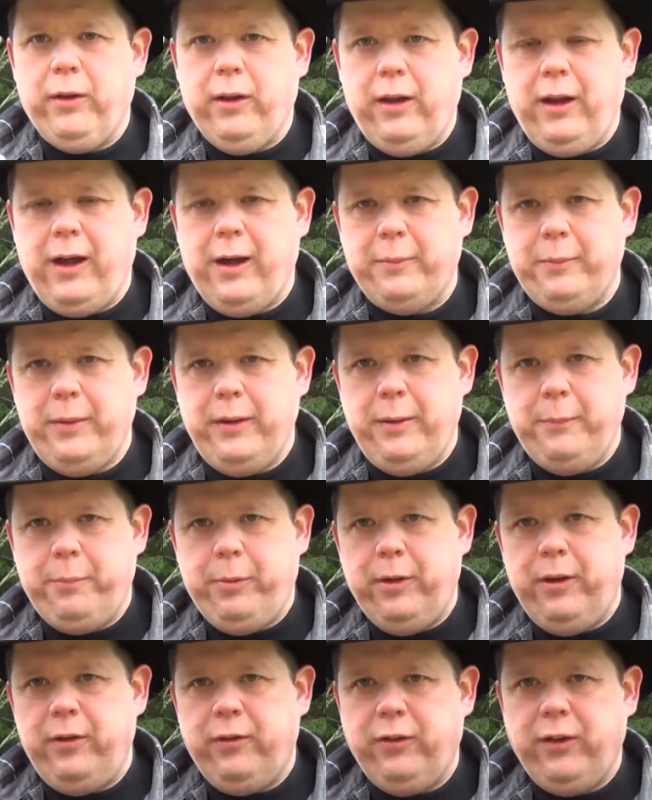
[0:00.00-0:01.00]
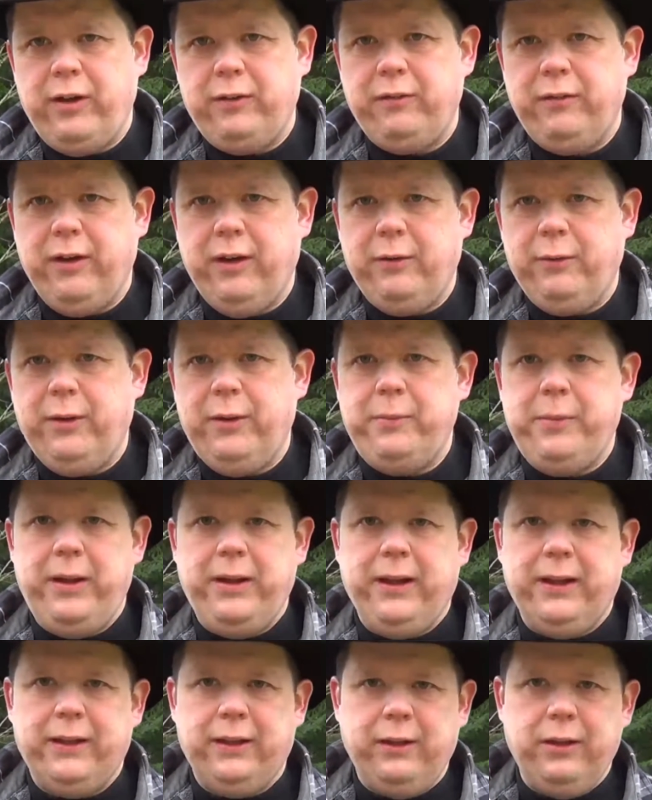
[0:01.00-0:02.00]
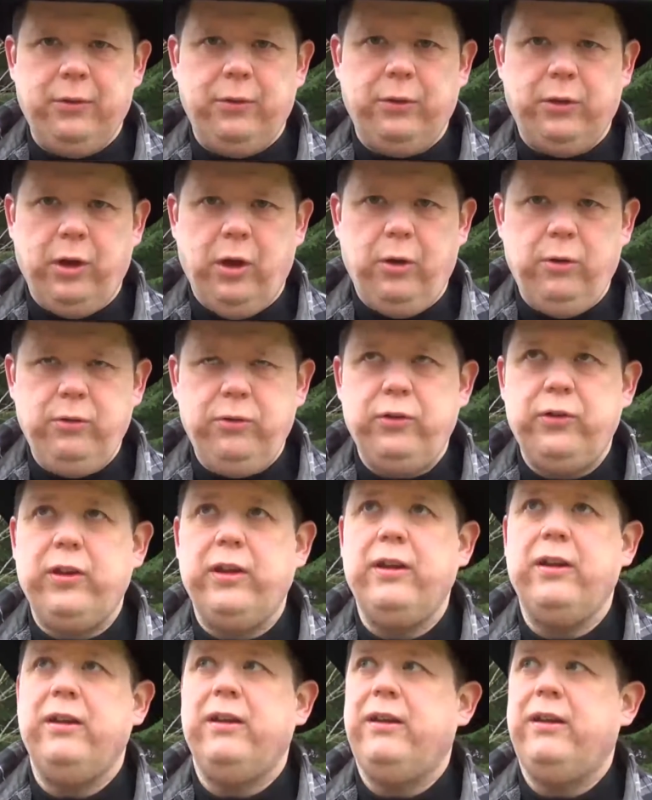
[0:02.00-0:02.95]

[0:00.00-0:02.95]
it up, and then put it inside of another one, made like a little ghost,